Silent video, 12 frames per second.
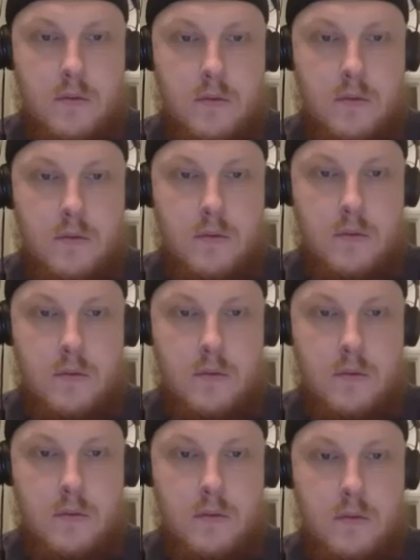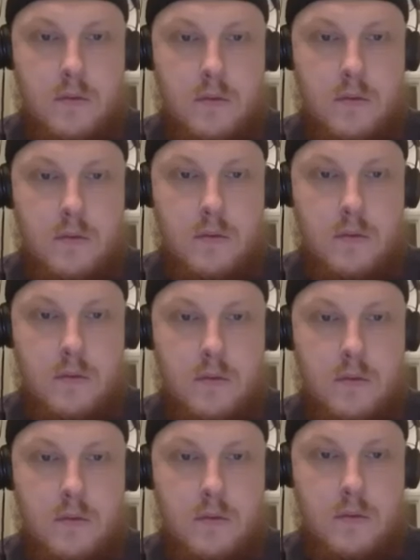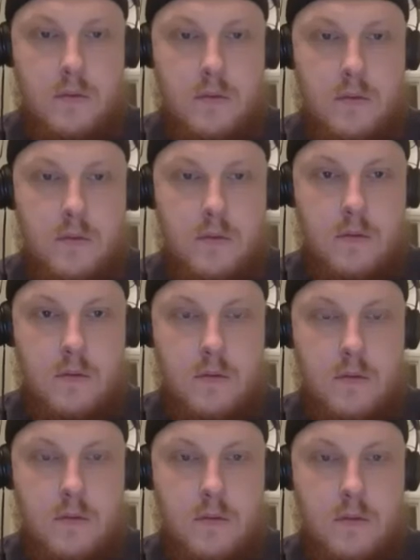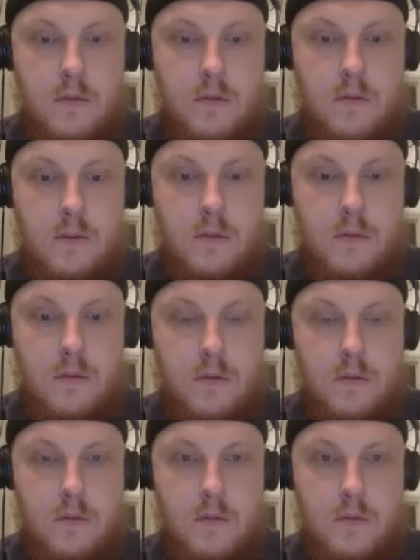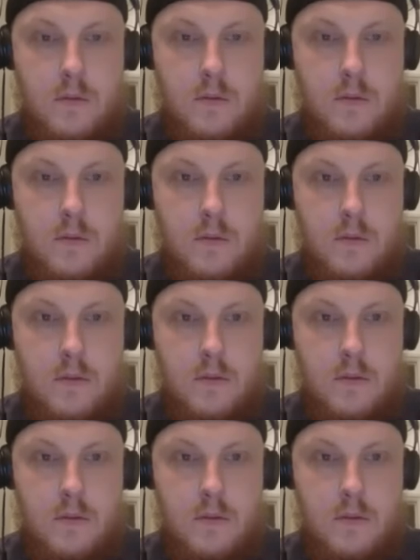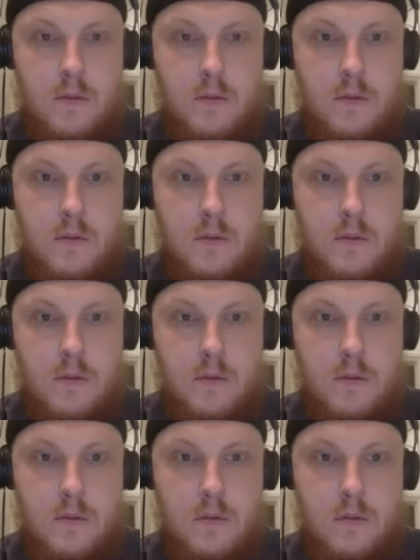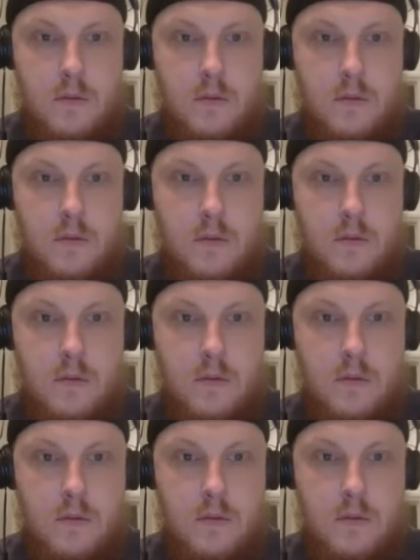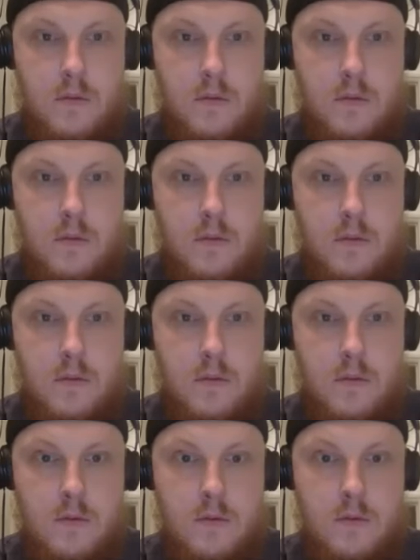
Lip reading: (not speaking)